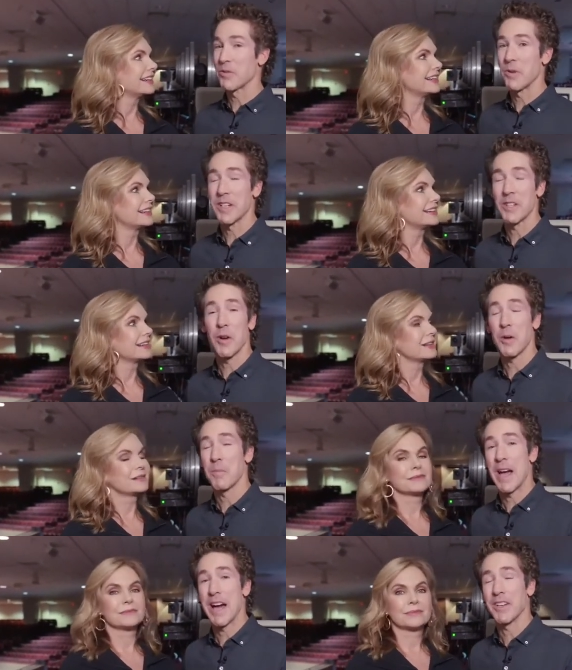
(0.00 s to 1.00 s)
Speaker 1: That's what it's all
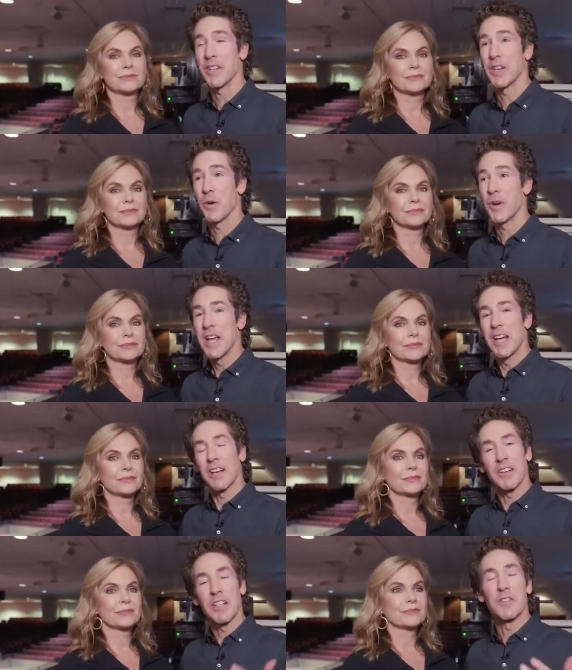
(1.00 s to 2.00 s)
about, you know.
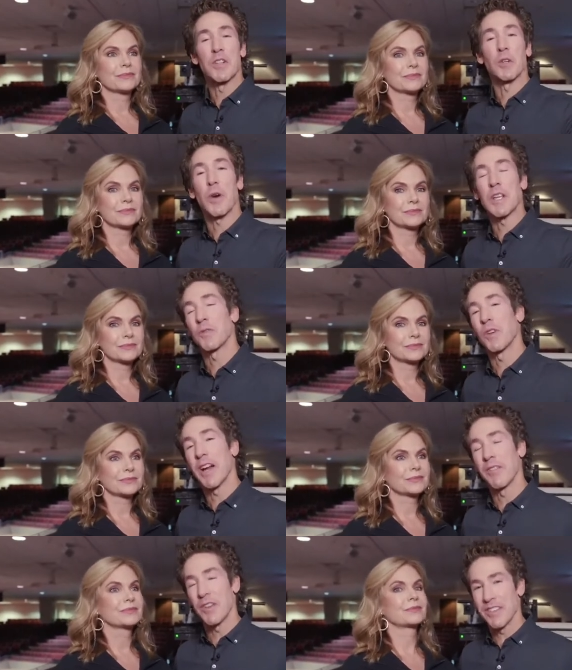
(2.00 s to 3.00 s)
God gives you grace for
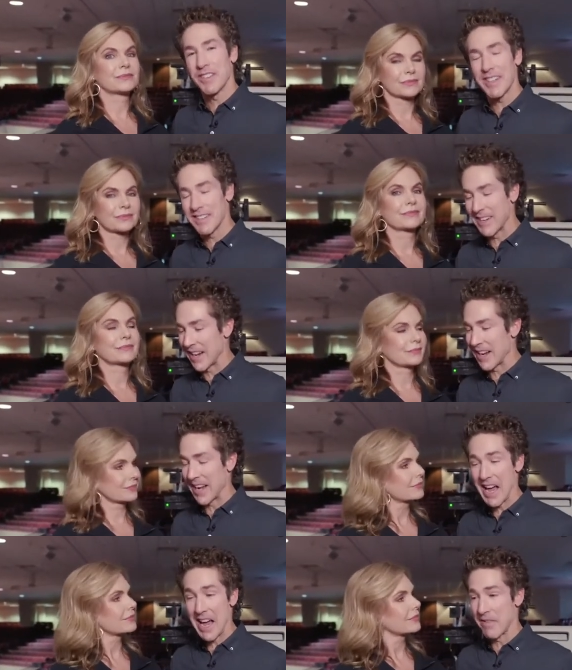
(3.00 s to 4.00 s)
every season
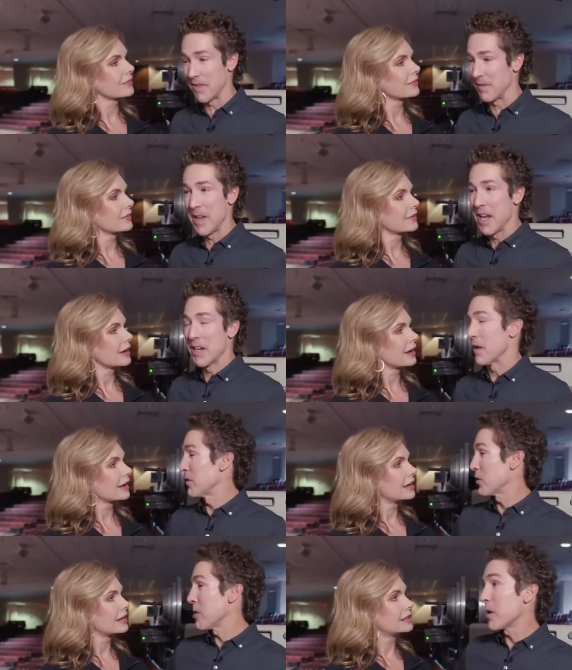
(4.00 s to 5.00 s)
in life and
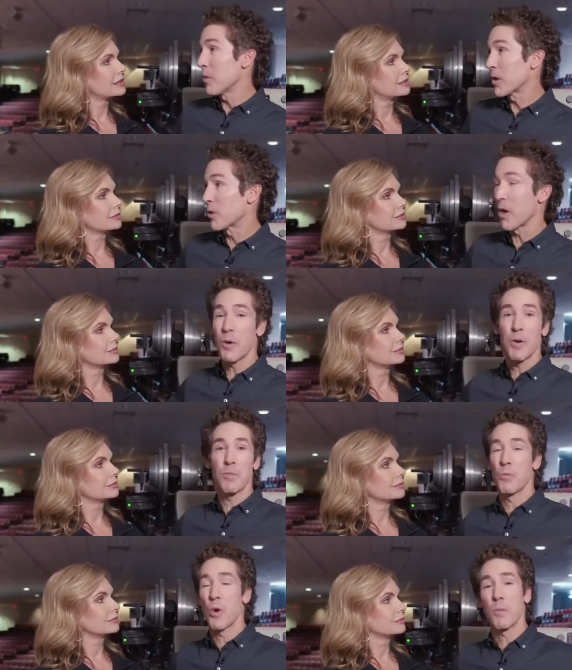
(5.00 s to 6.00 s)
never dreaming it would grow
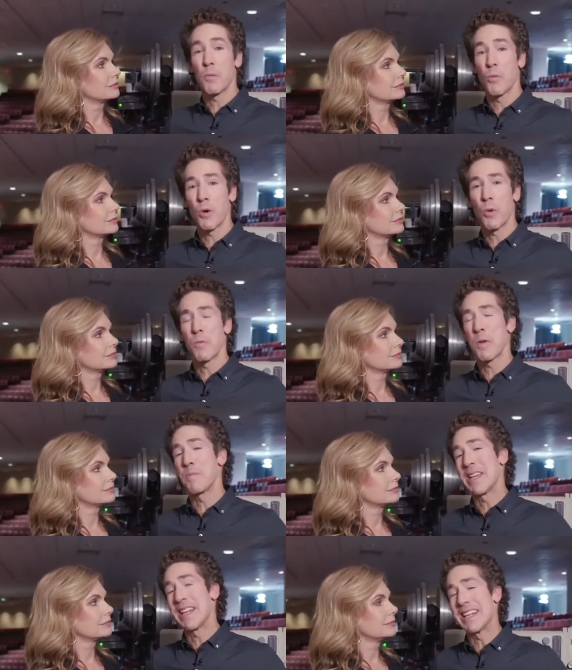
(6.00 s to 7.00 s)
and where, where we
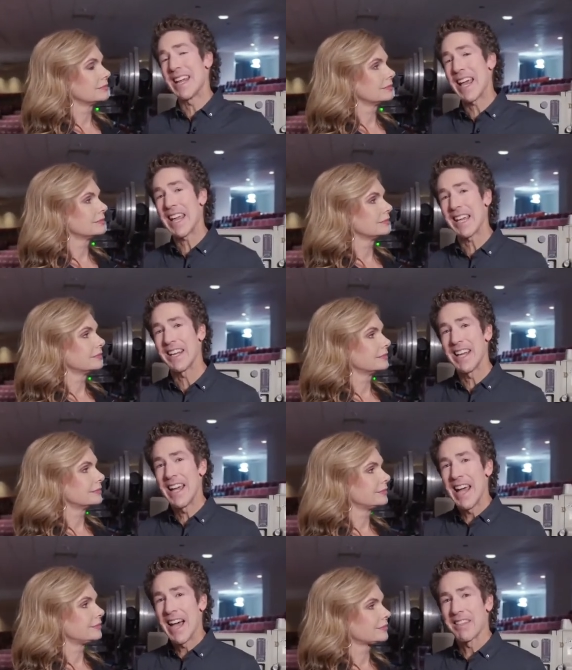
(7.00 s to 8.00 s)
would be today. And
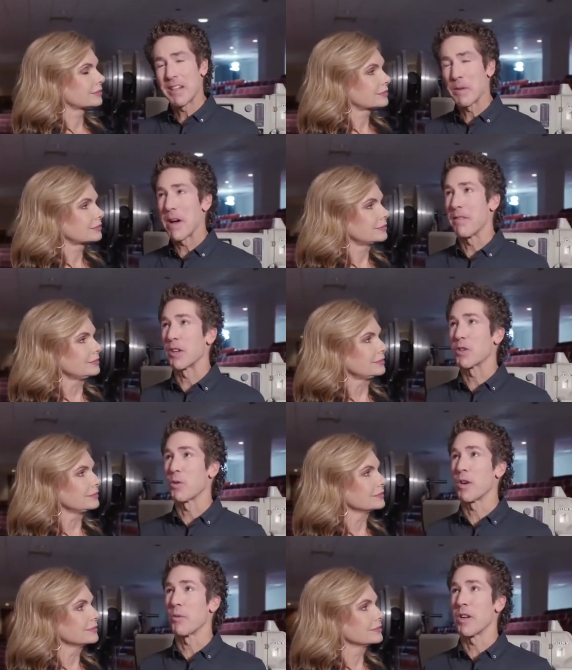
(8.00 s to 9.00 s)
I think about
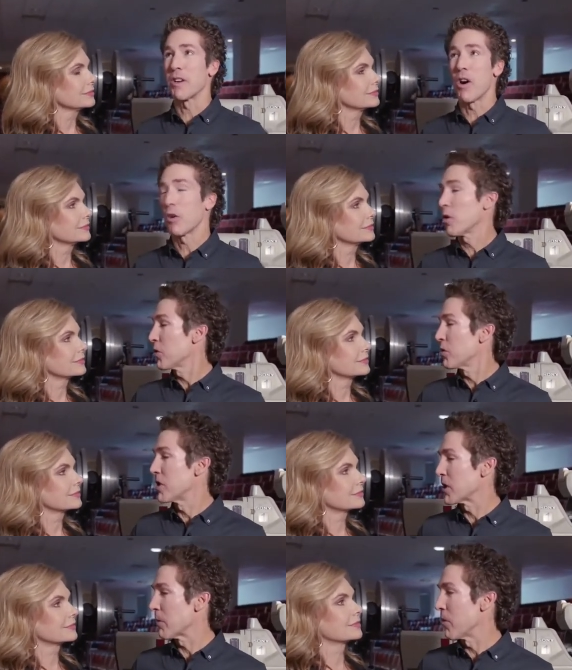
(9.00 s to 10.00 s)
Victoria, we all go through
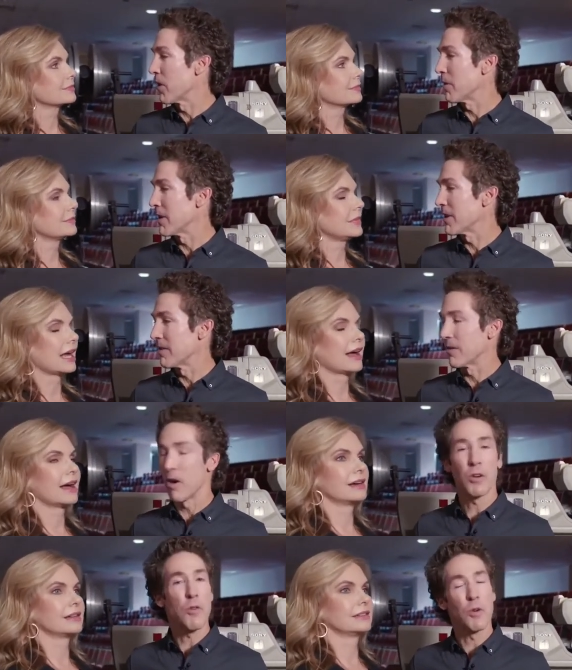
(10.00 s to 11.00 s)
disappointments yeah. and
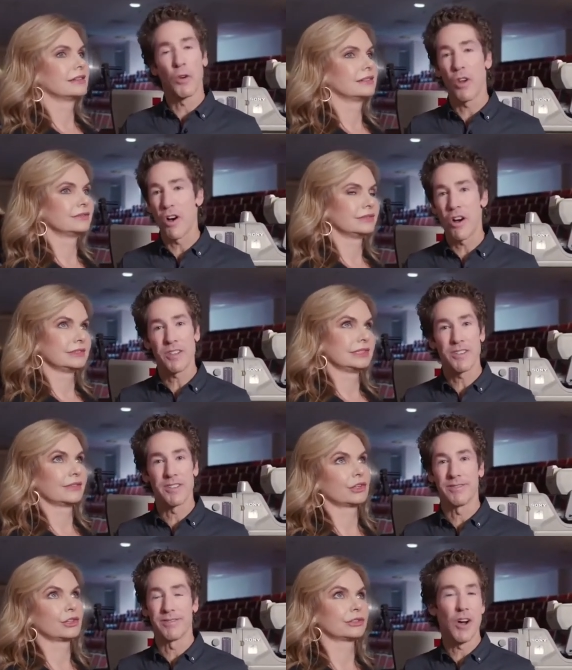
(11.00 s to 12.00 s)
all go through loss
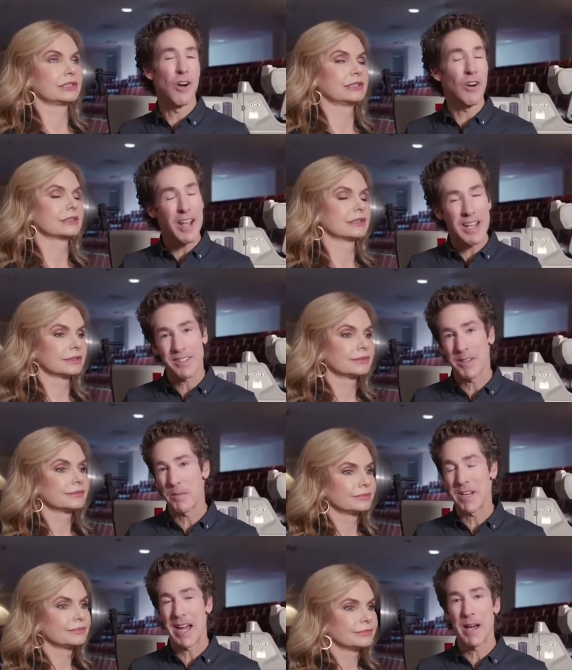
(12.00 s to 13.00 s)
and heartache
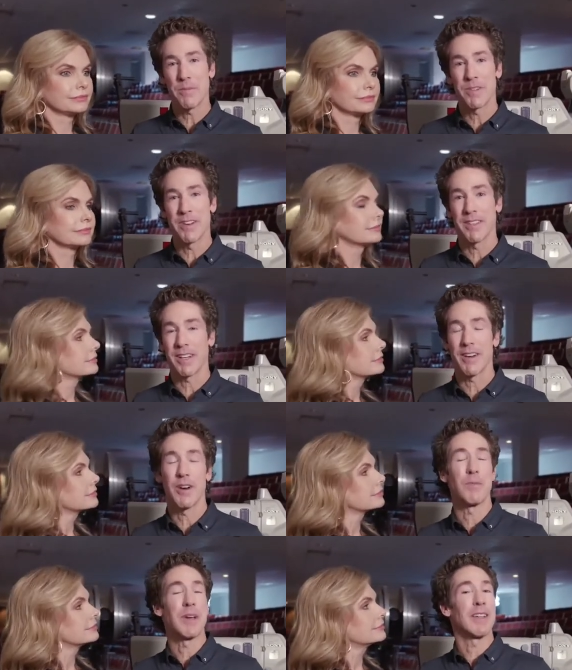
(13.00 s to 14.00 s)
sometimes, and you think,
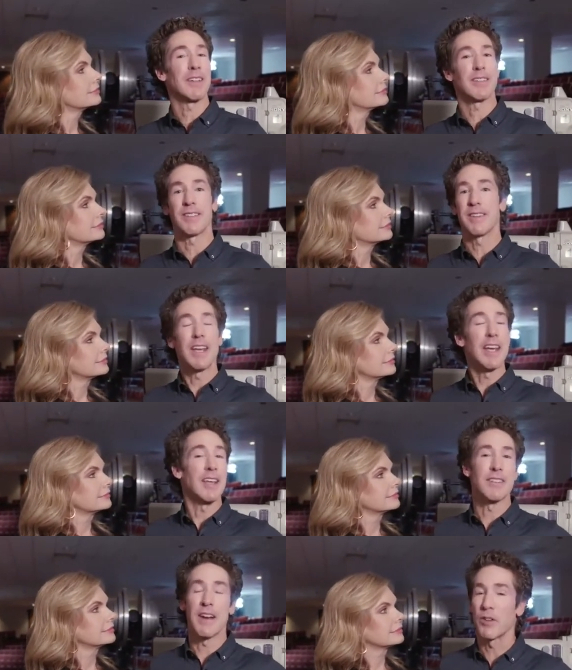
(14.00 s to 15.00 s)
oh man, this is
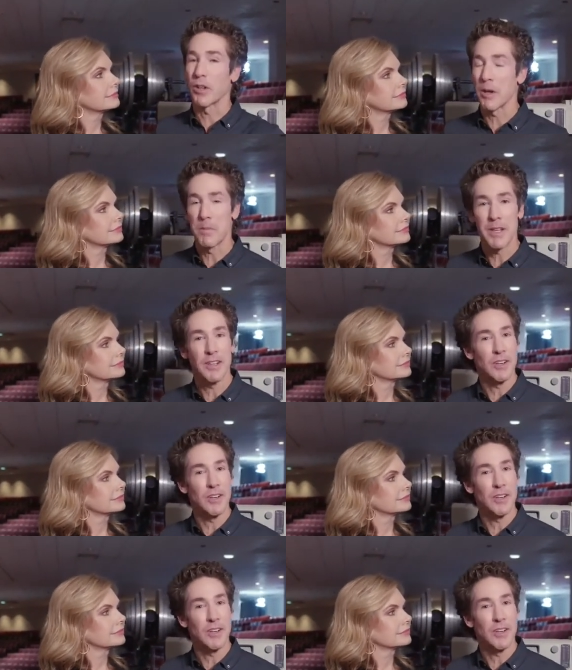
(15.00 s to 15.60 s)
it's never gonna be